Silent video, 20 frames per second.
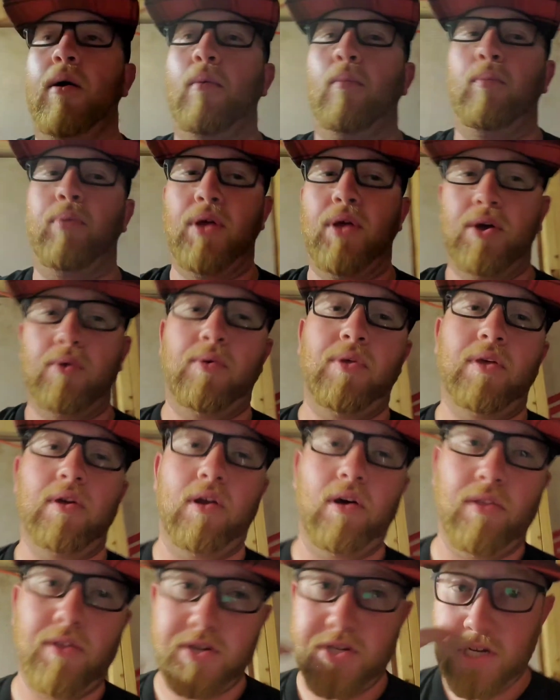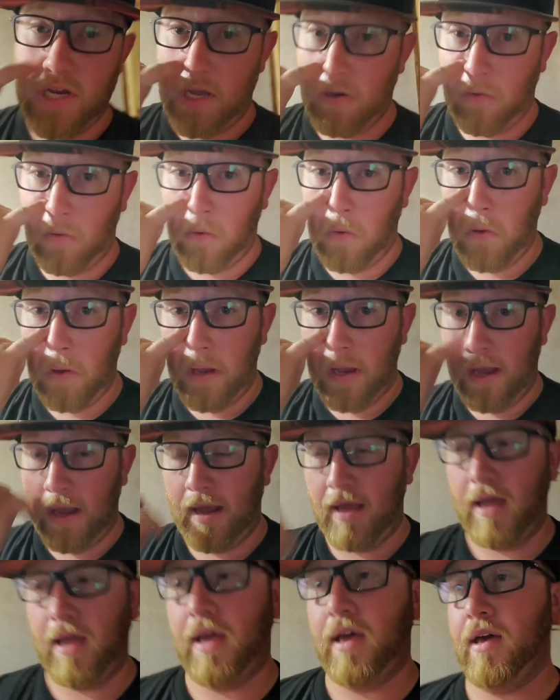play with it on the channel,
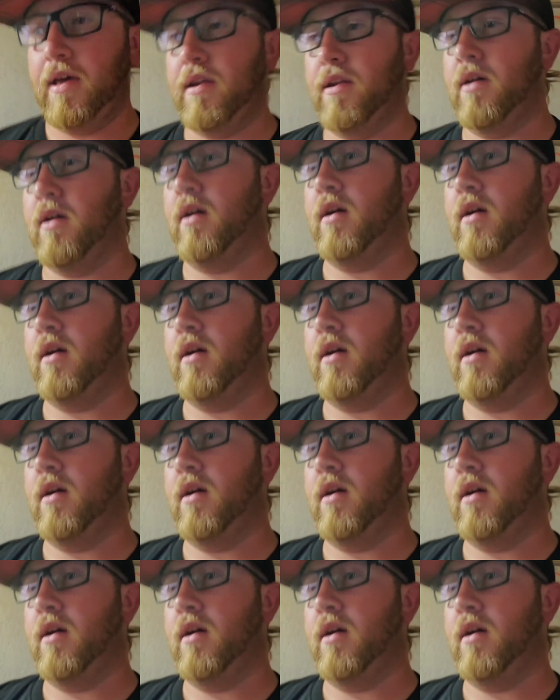and